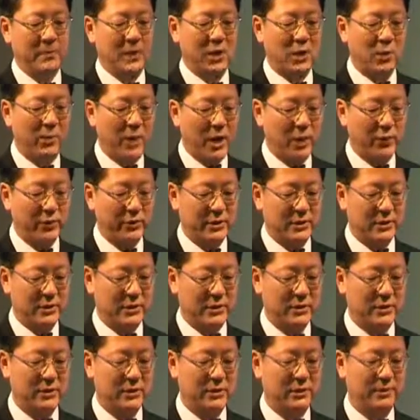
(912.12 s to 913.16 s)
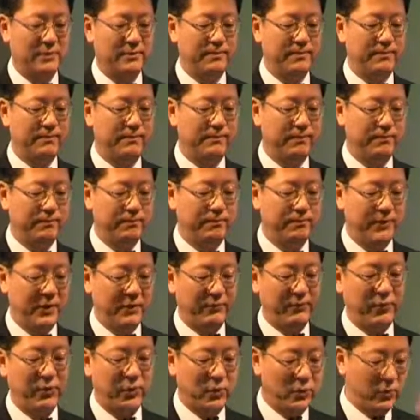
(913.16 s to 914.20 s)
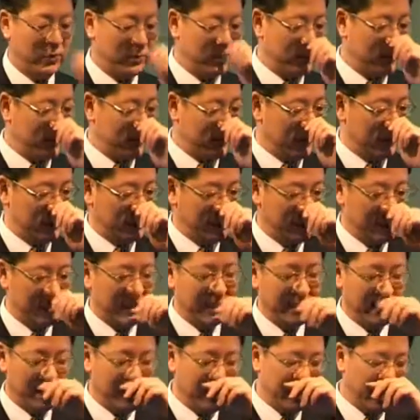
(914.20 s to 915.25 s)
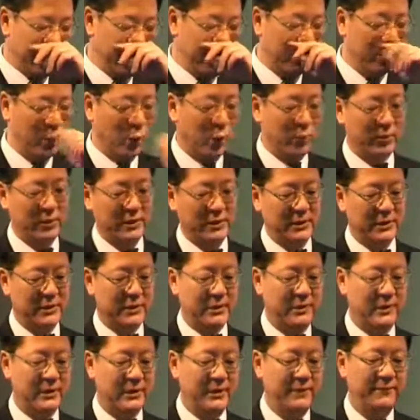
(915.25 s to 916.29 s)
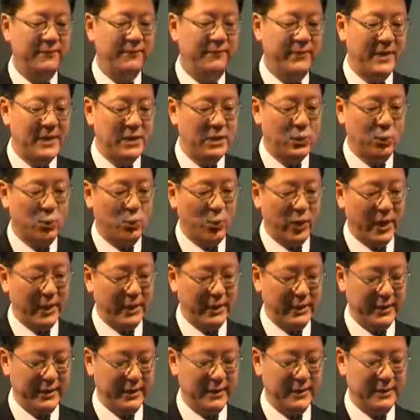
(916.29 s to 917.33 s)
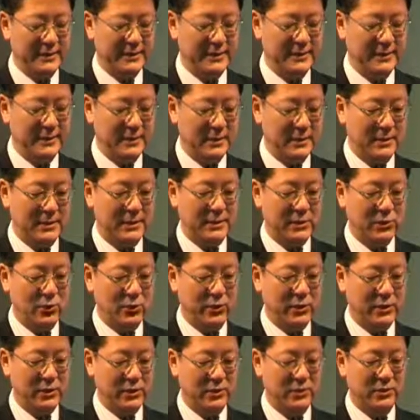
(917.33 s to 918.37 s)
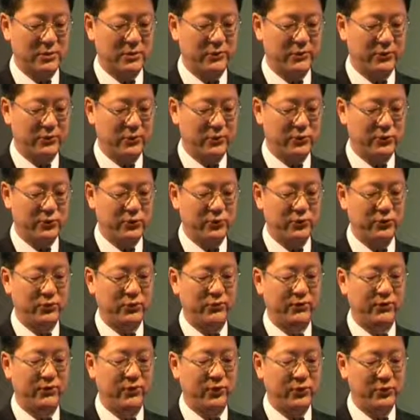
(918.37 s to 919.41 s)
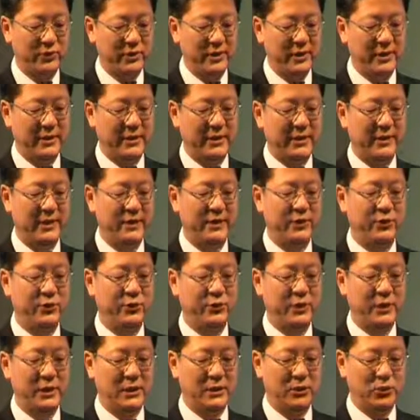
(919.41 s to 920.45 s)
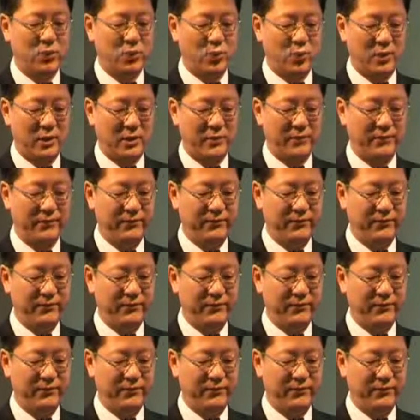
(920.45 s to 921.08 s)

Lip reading: amount before study enrollment in past 1 year, according to 4 to 14 unit or